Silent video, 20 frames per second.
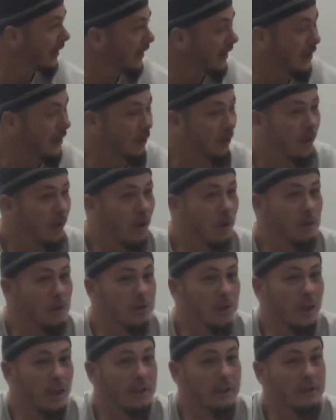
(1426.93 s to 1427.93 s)
He thought I
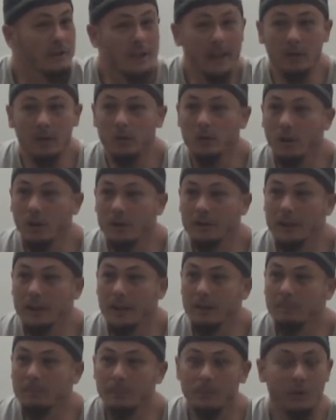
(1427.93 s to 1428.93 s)
was either dead or locked
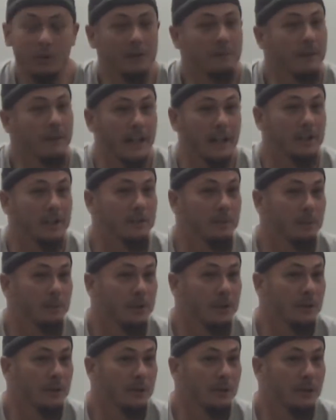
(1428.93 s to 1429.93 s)
up or just vanished from
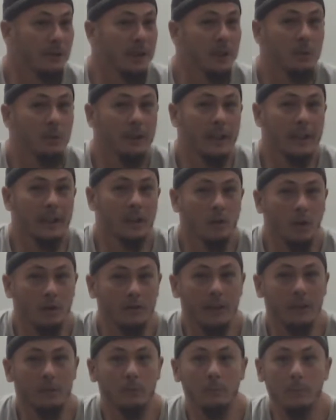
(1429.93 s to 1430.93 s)
this earth. He couldn't get in
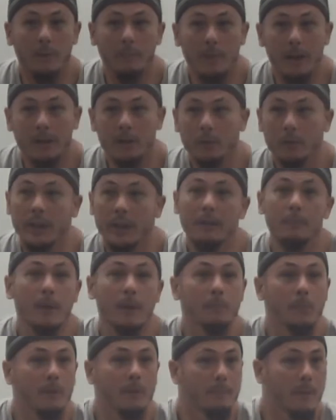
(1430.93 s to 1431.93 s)
contact with my mother or any
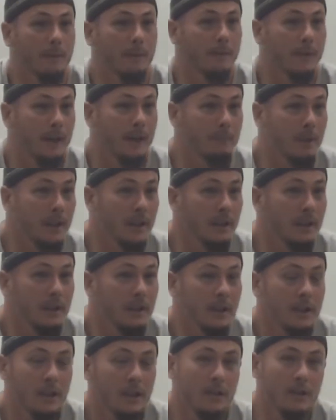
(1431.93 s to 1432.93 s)
member of my family,
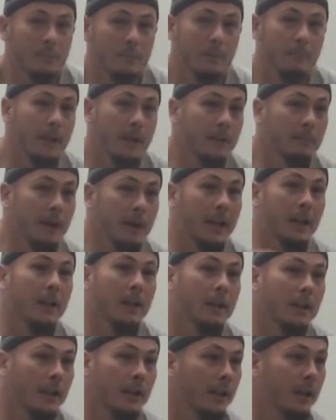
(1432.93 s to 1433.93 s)
because my mother made
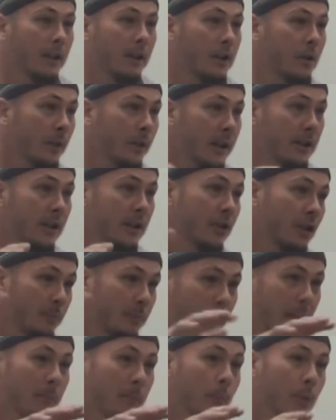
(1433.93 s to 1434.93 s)
a transition, she
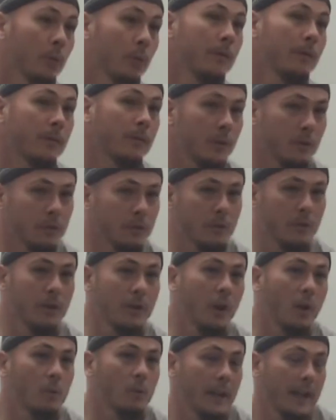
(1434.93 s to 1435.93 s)
made a move to
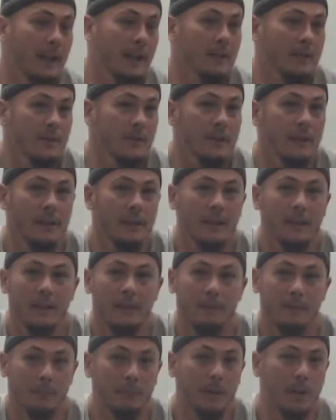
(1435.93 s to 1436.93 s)
the old house,
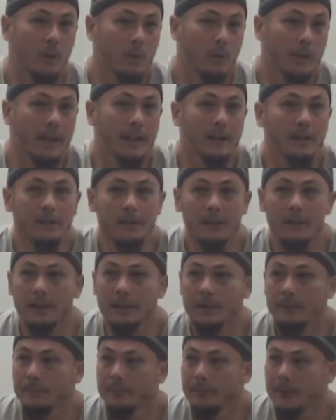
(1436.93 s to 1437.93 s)
from the old house.
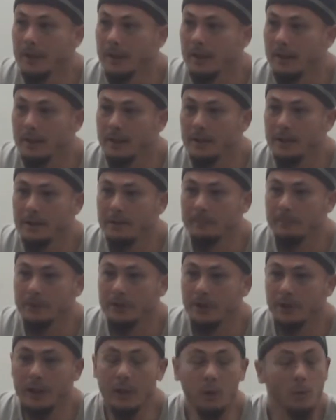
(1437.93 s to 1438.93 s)

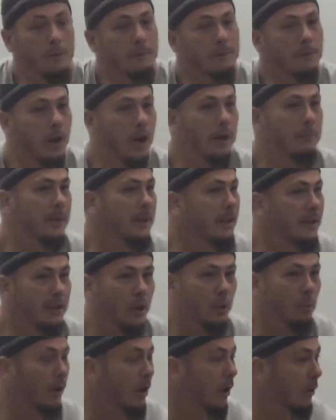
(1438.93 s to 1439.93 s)
So he couldn't find me, didn't
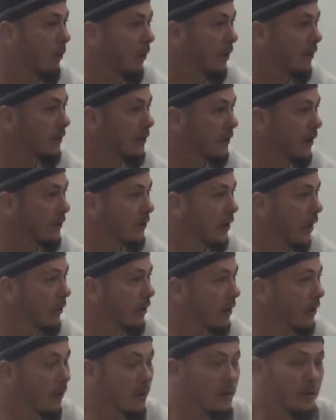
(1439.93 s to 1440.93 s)
know where I was. I
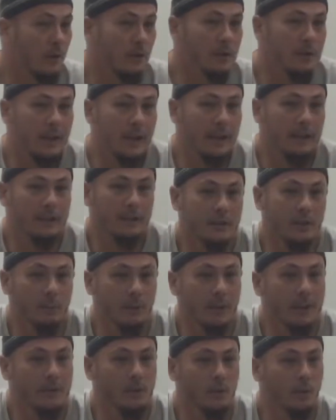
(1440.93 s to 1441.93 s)
totally lost contact. So
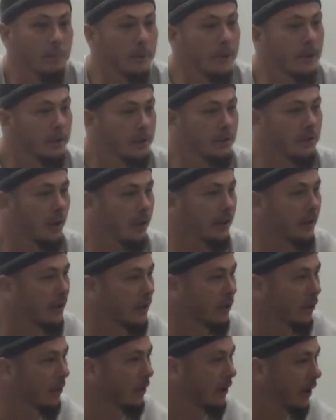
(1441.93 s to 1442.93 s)
when he saw me, he was like he
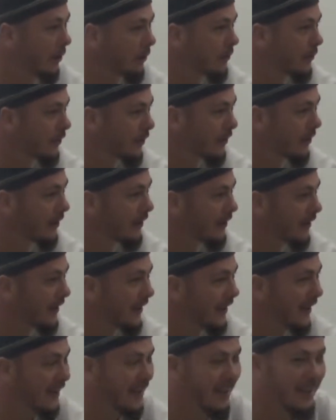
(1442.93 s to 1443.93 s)
saw a ghost.
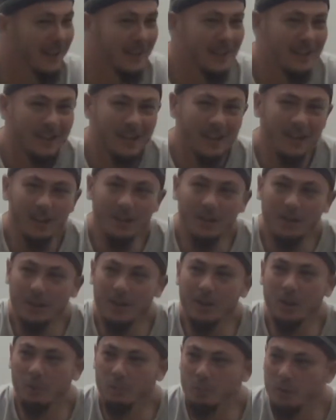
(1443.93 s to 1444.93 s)

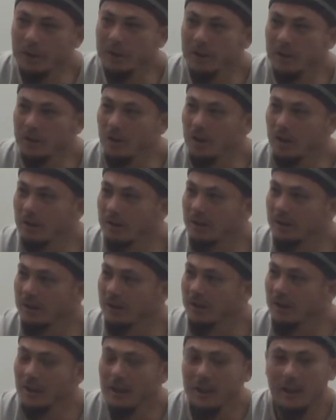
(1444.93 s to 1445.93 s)
He got really shocked.
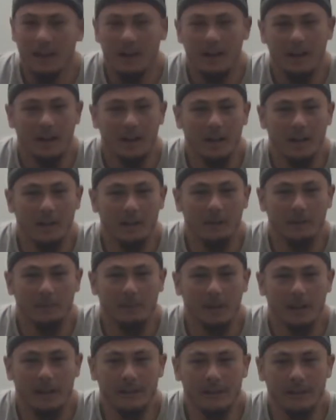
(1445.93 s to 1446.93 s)

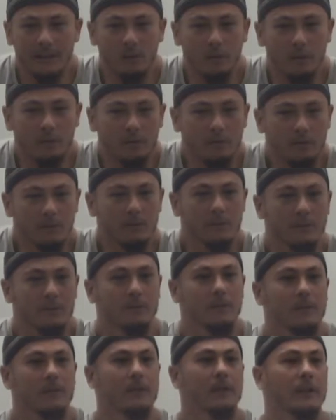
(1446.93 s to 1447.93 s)
I said, look,
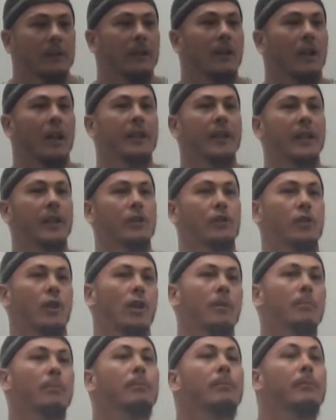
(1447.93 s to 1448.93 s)
I need a
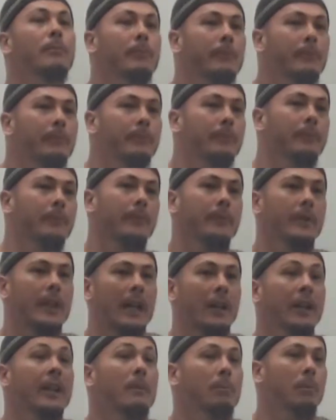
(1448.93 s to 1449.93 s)
job,
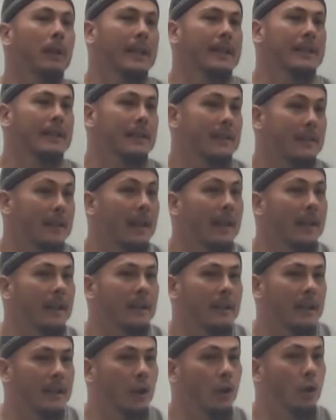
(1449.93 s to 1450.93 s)
I need a place to stay,
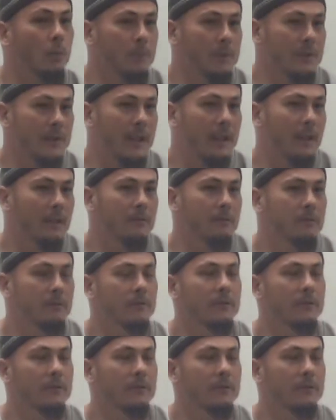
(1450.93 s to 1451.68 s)
can you help us out?